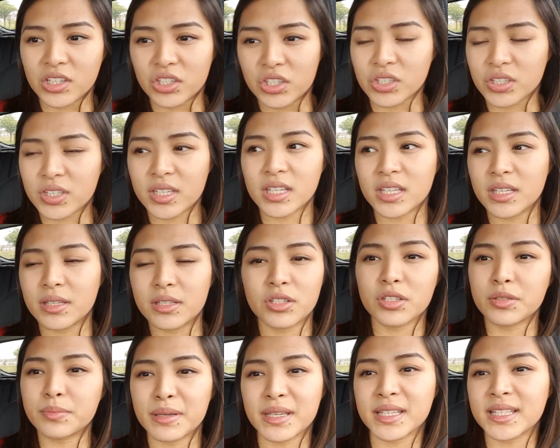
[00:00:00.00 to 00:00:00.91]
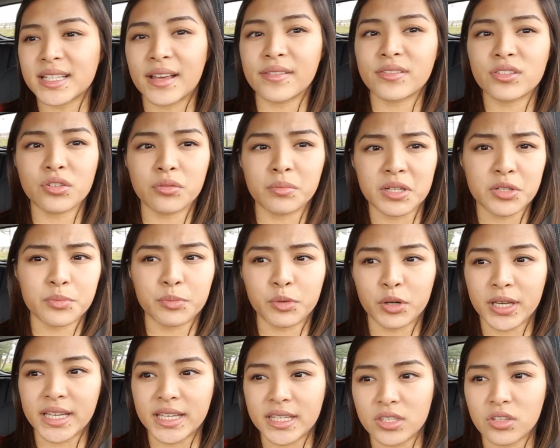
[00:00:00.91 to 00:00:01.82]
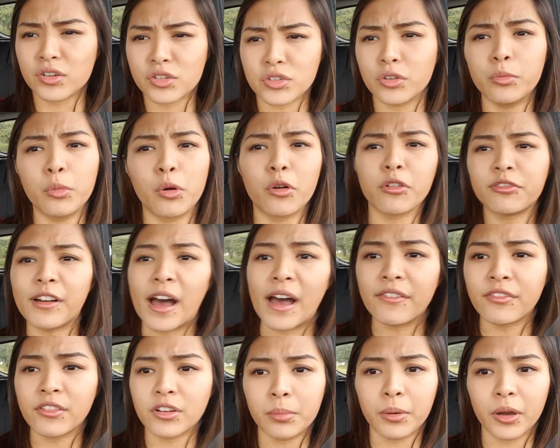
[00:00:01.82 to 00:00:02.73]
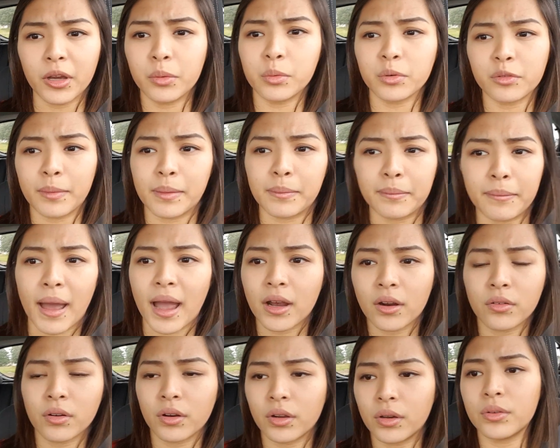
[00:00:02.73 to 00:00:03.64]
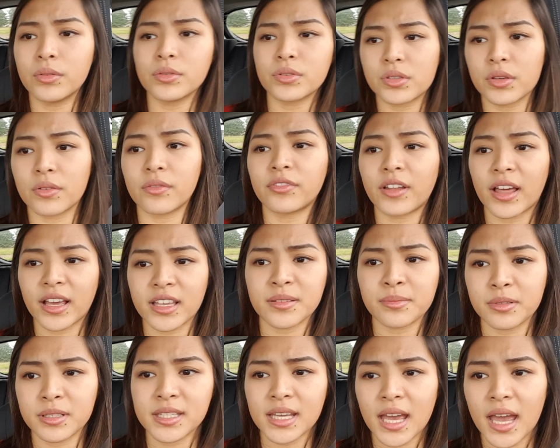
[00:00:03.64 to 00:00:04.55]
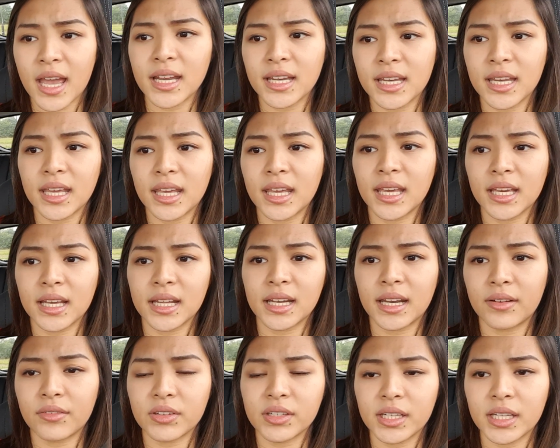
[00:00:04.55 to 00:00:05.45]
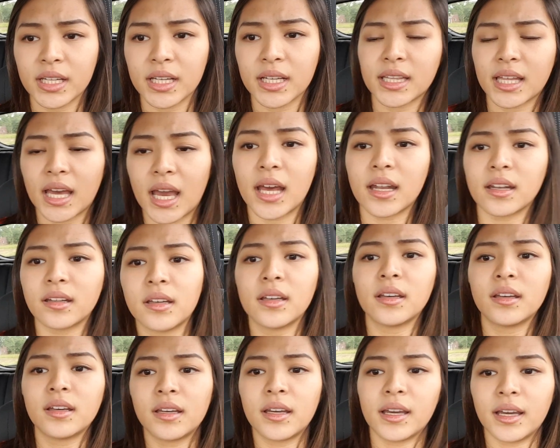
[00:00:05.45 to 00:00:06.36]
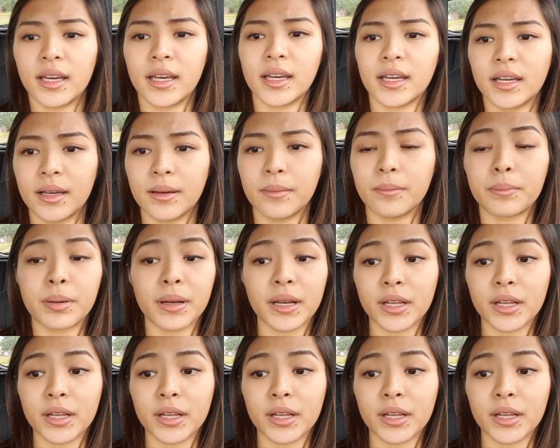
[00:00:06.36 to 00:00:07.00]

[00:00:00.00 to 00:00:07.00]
just makes life so much more easy. There's no more faffing about with my macros and flexible dieting and everything like that. But